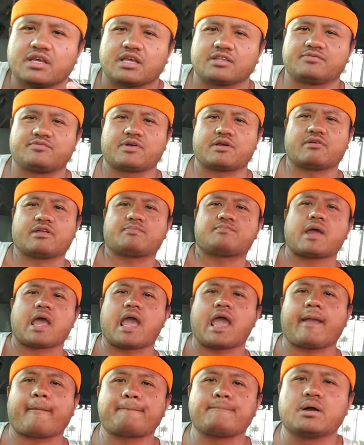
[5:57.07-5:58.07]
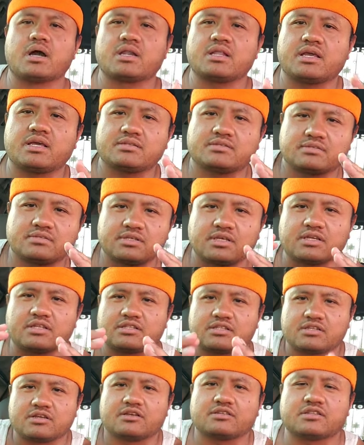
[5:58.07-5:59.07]
it's very packed, but it's,
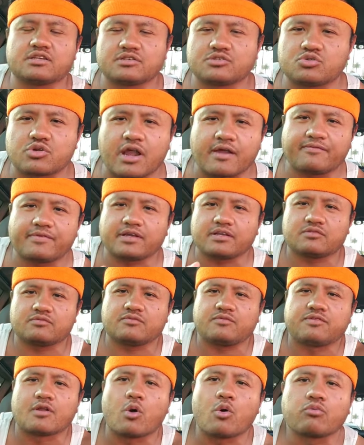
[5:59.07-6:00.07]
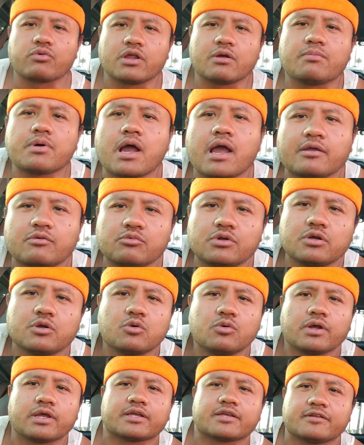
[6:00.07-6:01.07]
the, the traffic flow real by real
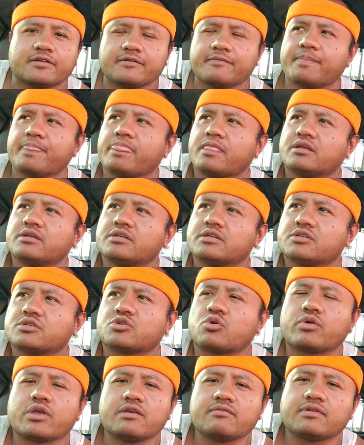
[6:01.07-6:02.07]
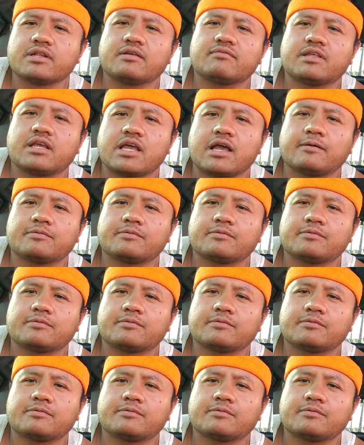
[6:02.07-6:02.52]
quick so even if they